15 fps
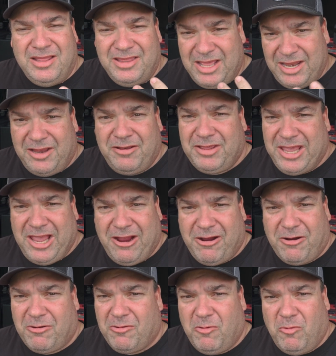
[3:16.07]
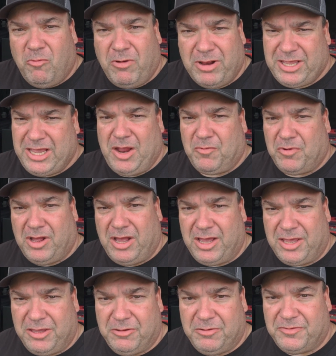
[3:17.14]
They didn't care what camera
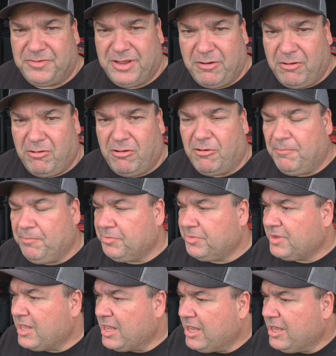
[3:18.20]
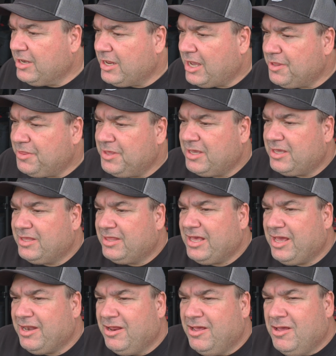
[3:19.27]
I used at all. And I think
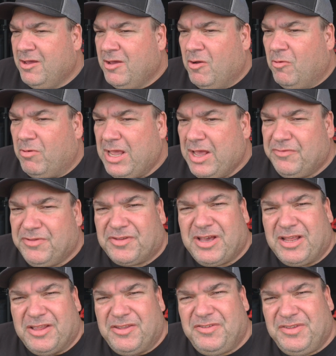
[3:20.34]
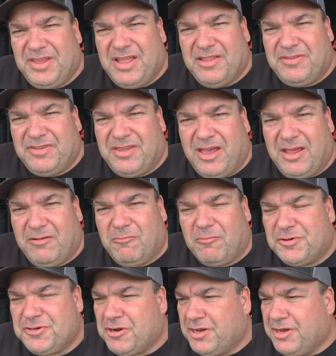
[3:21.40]
that we have this kind of sense that
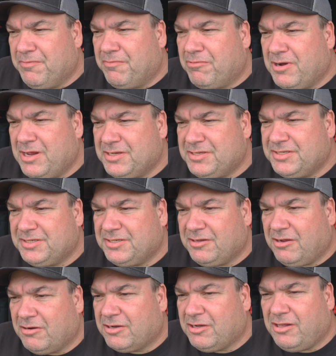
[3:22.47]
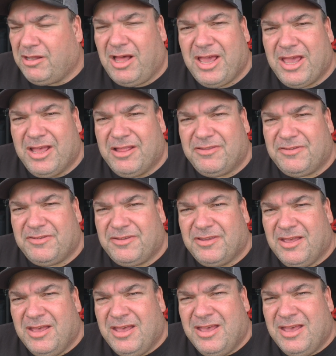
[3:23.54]
we're trying to impress clients